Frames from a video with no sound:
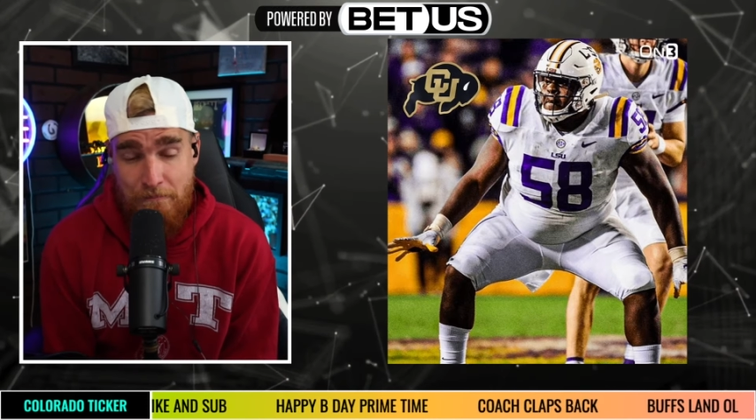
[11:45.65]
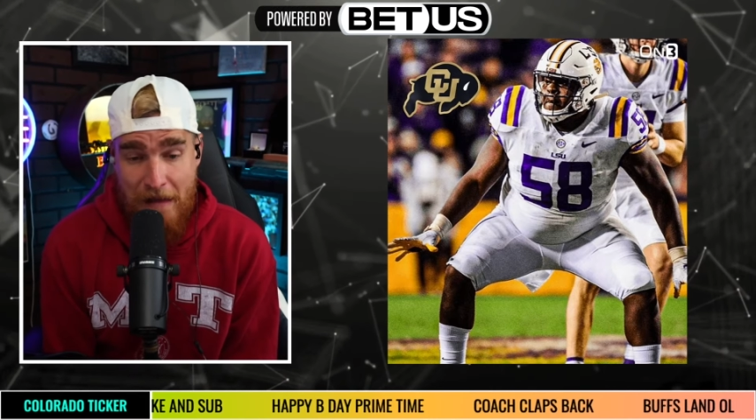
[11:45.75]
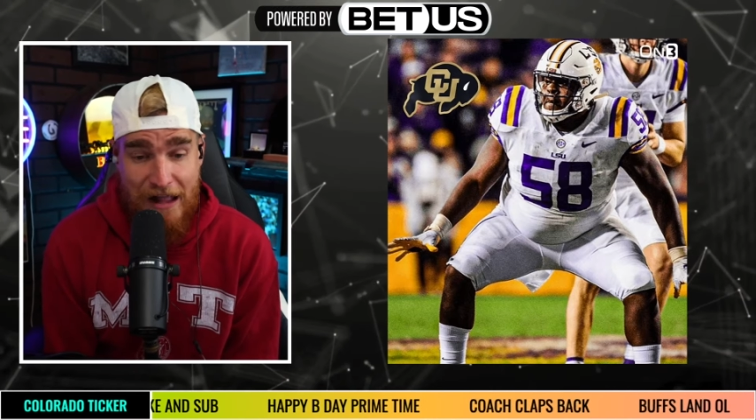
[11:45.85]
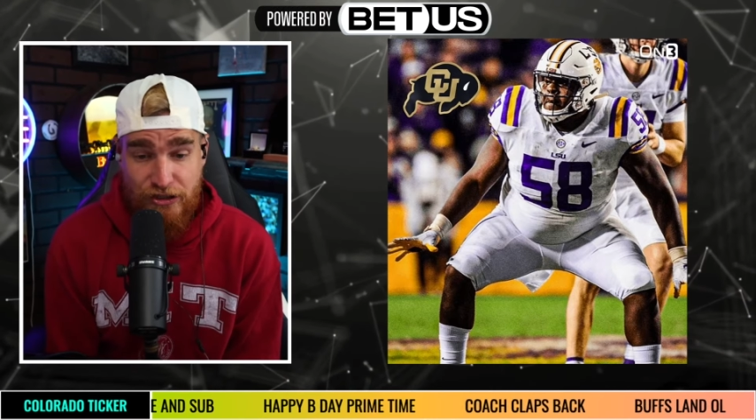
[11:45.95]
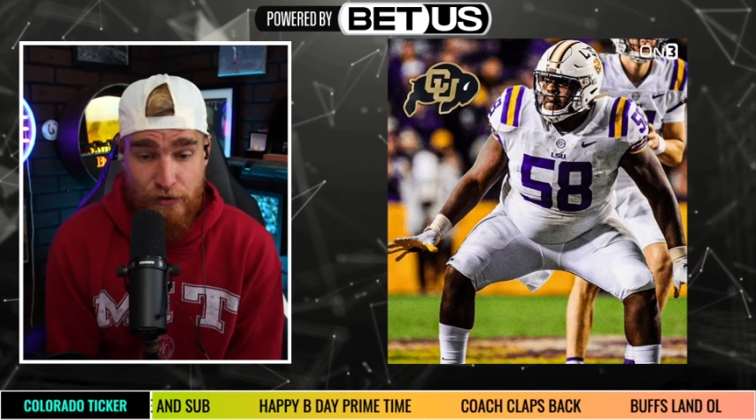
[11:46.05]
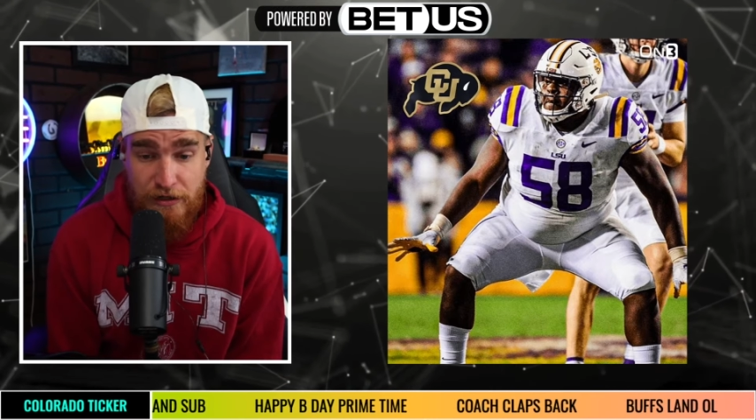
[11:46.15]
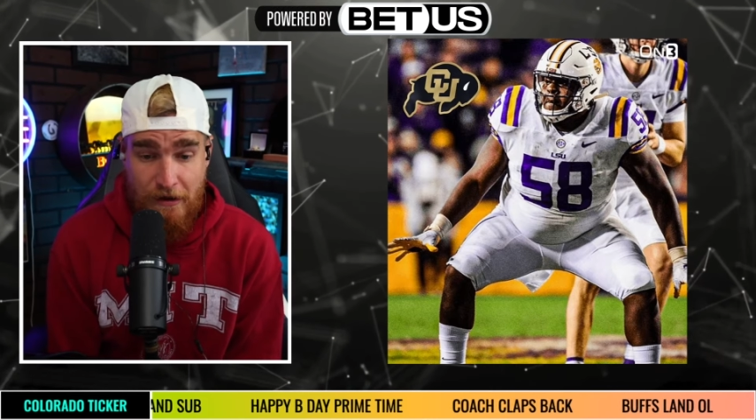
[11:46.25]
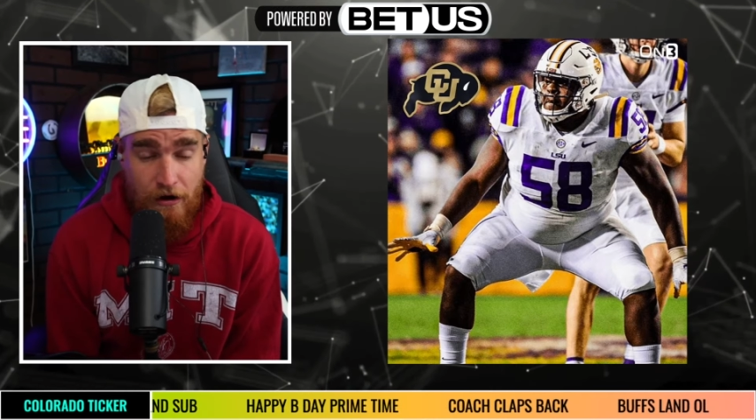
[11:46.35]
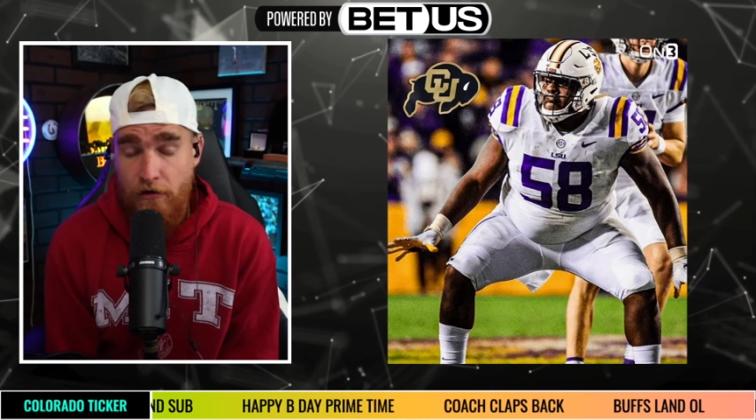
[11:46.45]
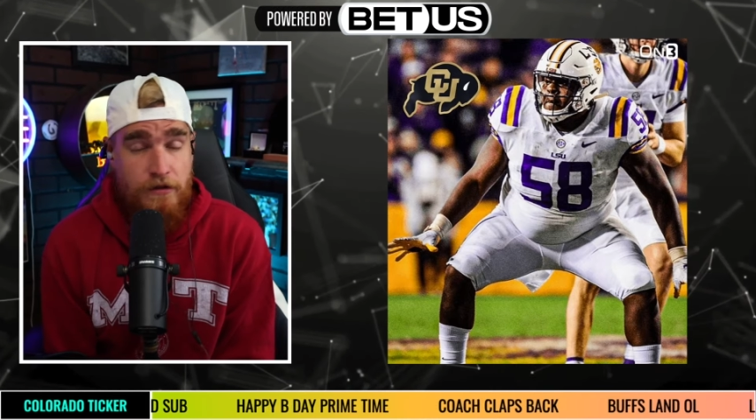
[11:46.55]
mad stories
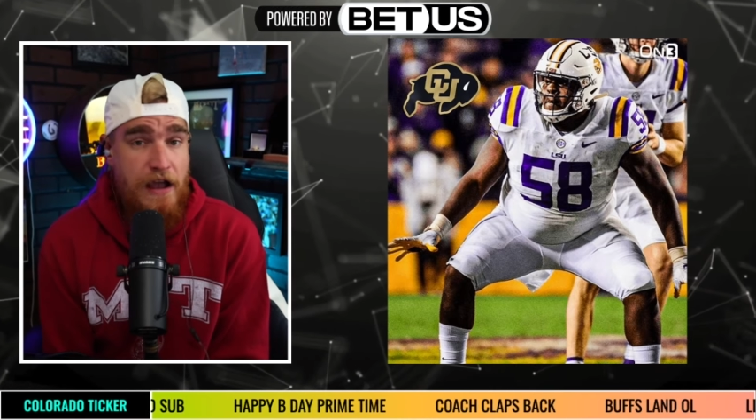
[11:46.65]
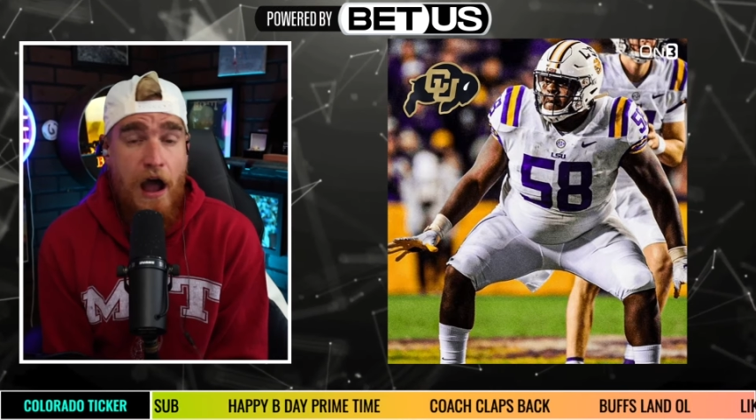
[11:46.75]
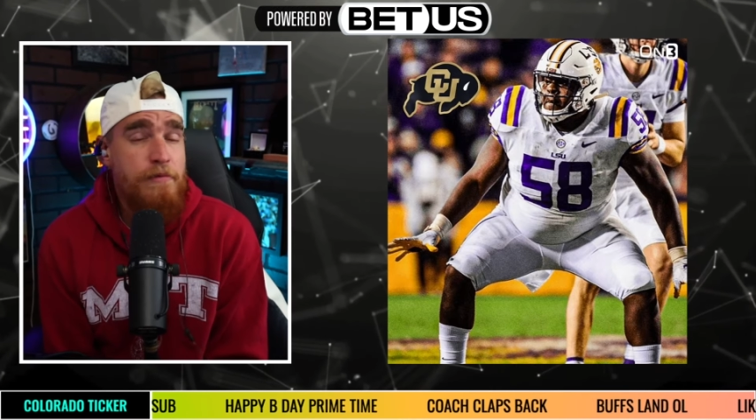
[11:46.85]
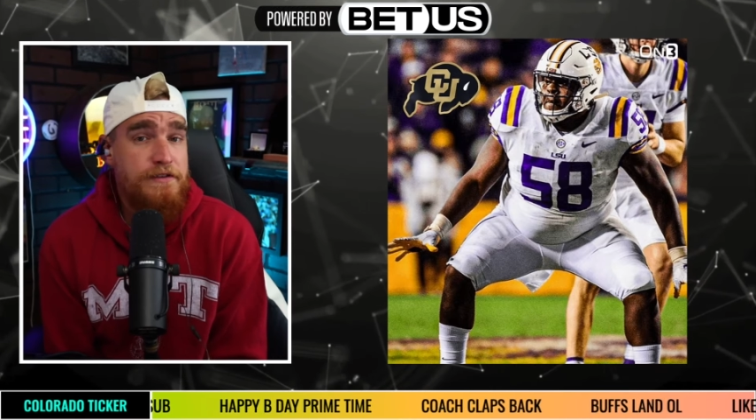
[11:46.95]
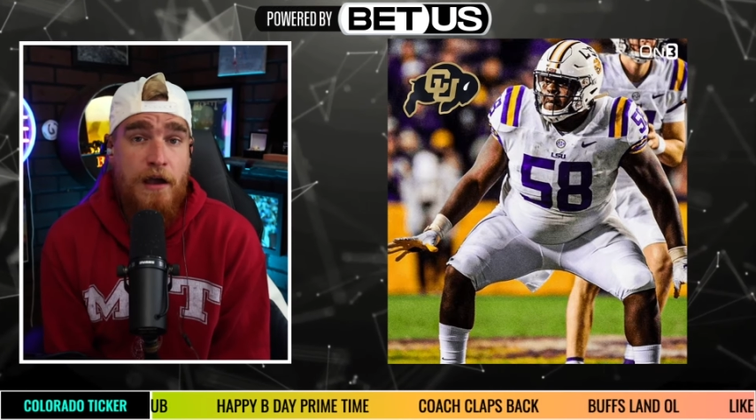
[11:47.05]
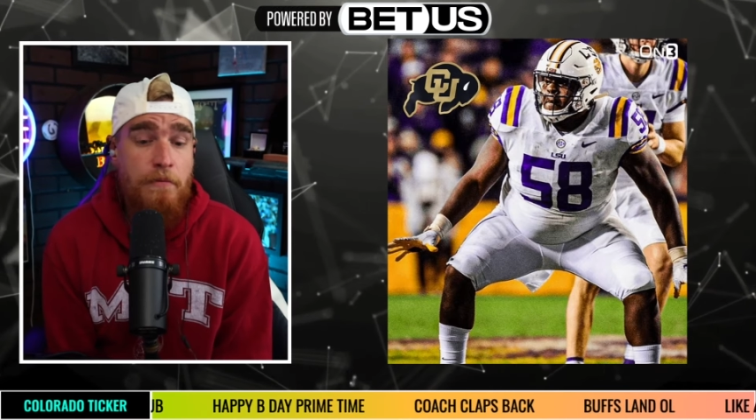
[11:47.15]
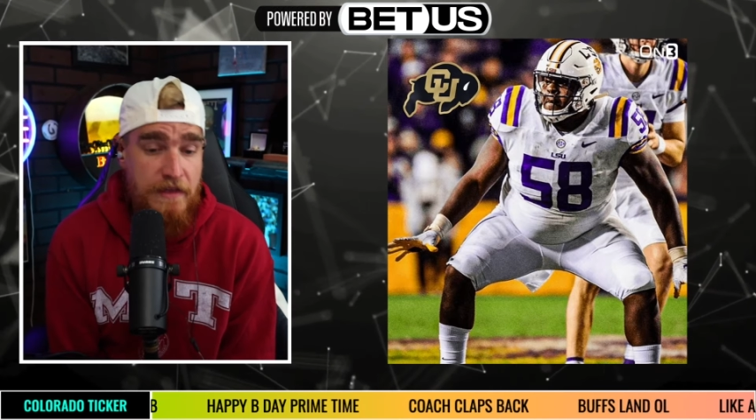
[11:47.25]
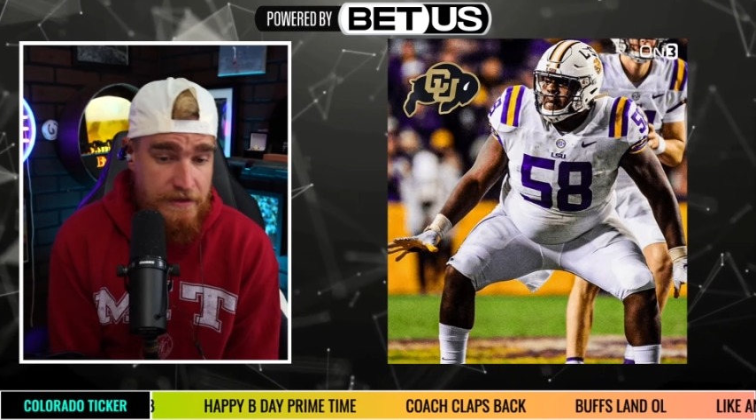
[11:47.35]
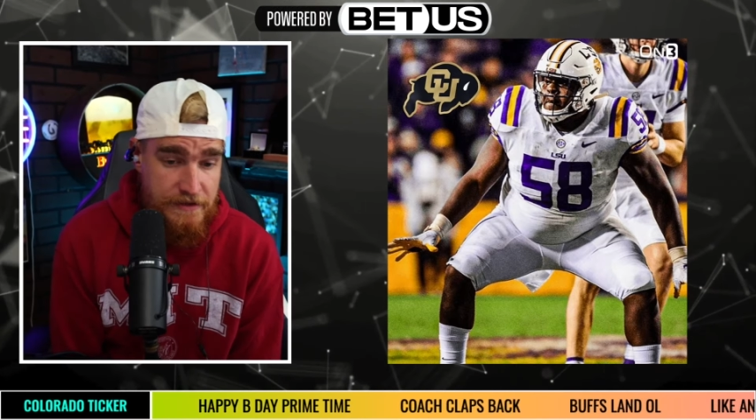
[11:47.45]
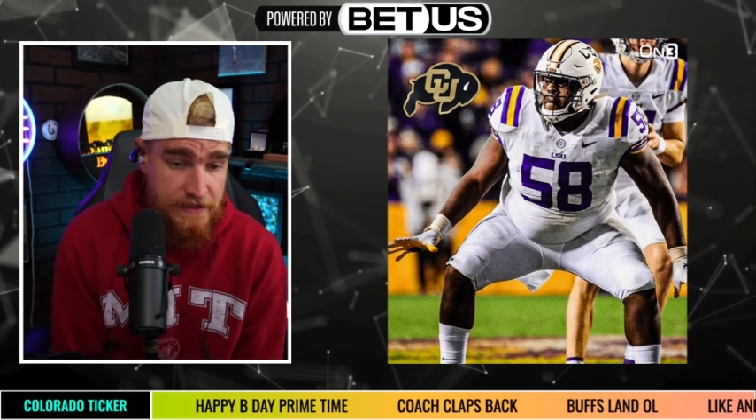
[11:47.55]
about Cardell Thomas come
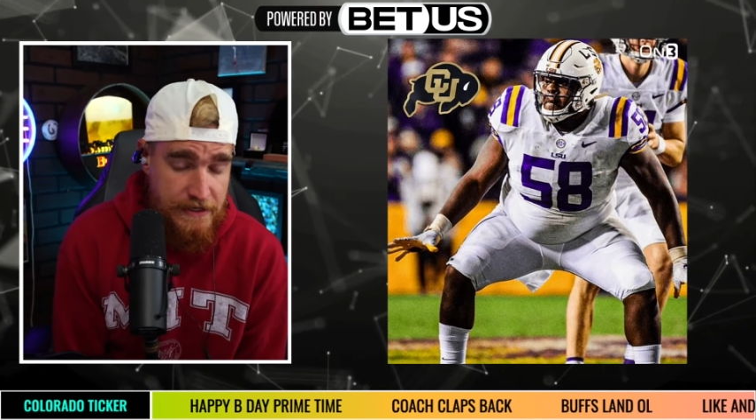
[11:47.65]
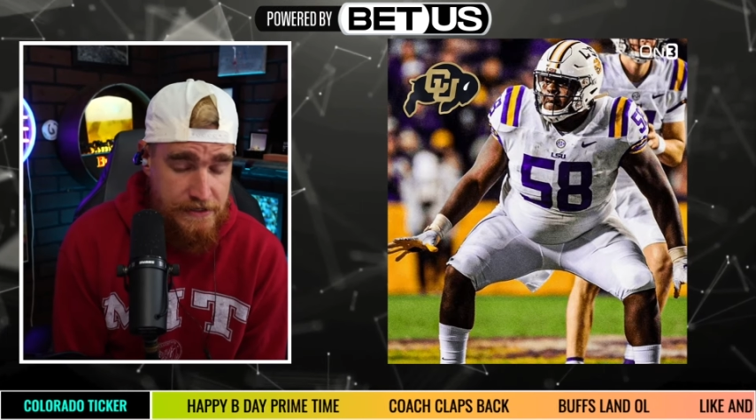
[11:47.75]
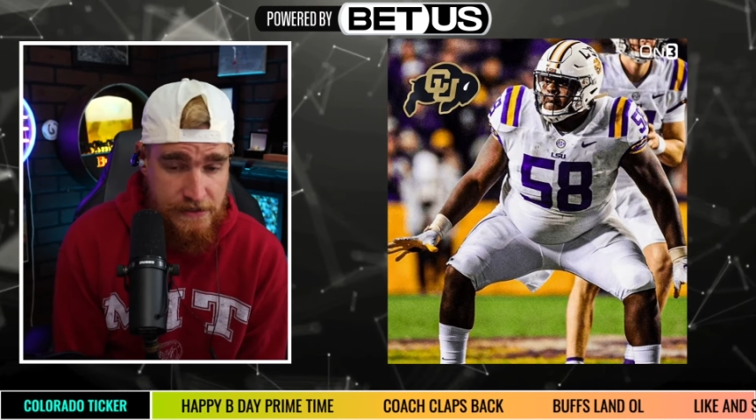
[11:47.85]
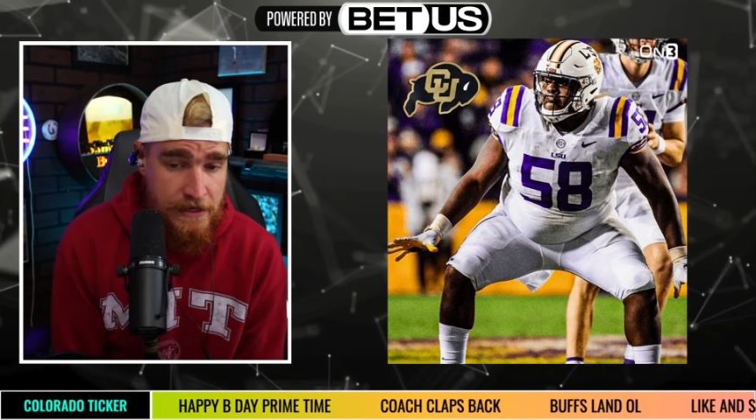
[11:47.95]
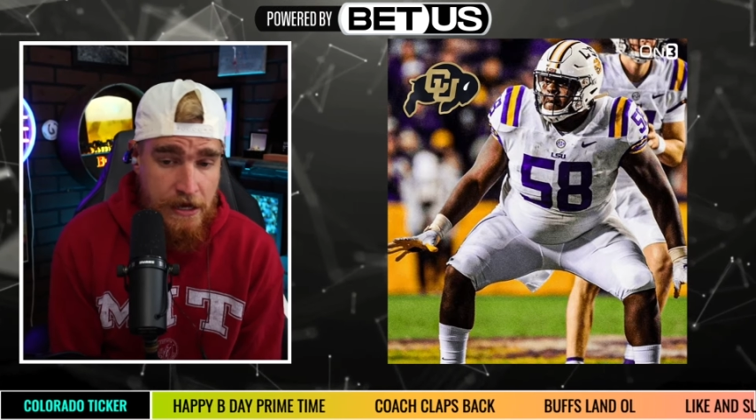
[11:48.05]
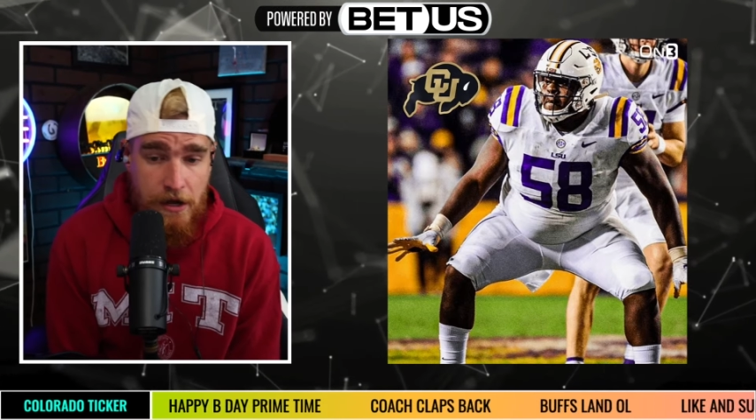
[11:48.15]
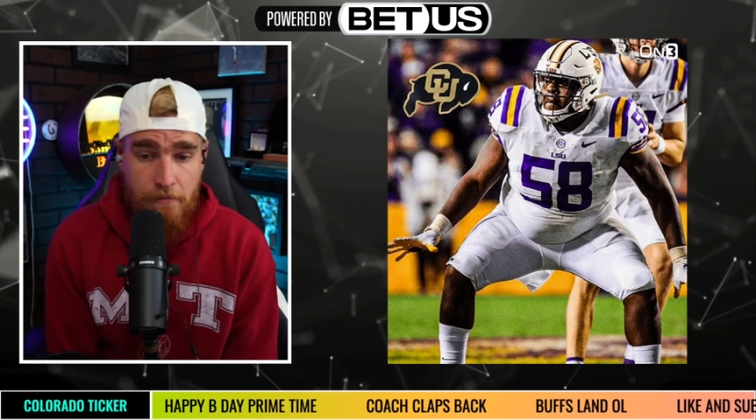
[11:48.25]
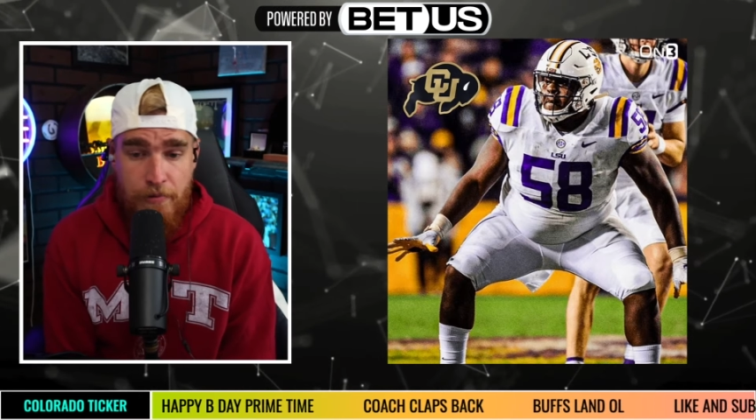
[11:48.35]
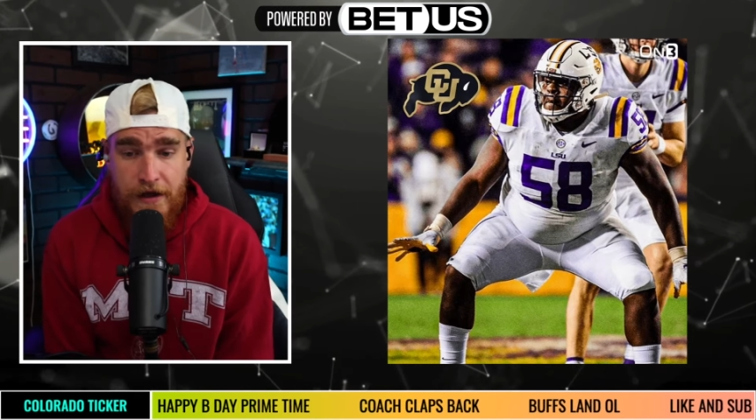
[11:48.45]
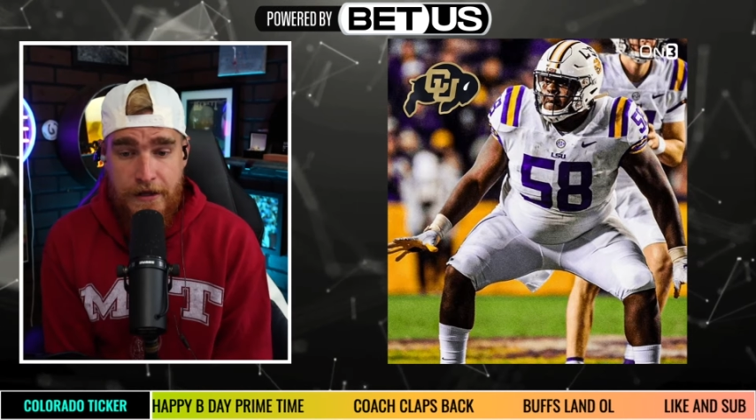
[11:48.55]
the end of the season,
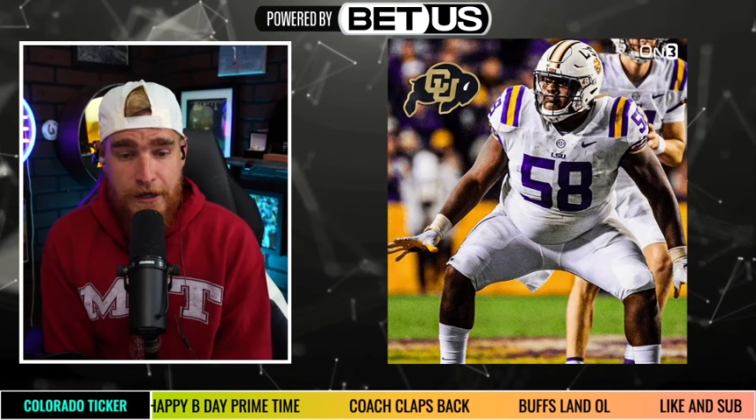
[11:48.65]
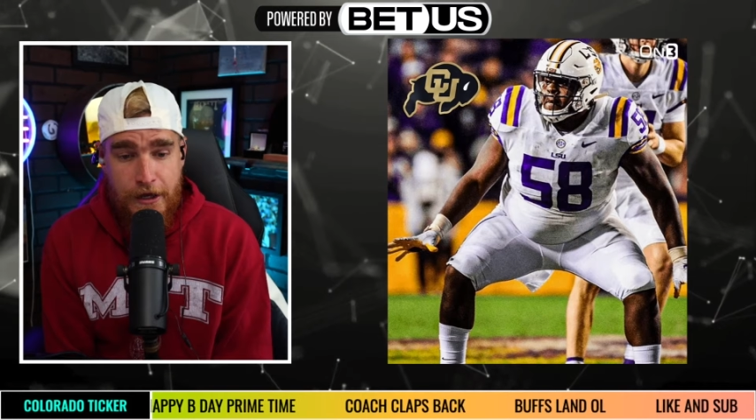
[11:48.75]
but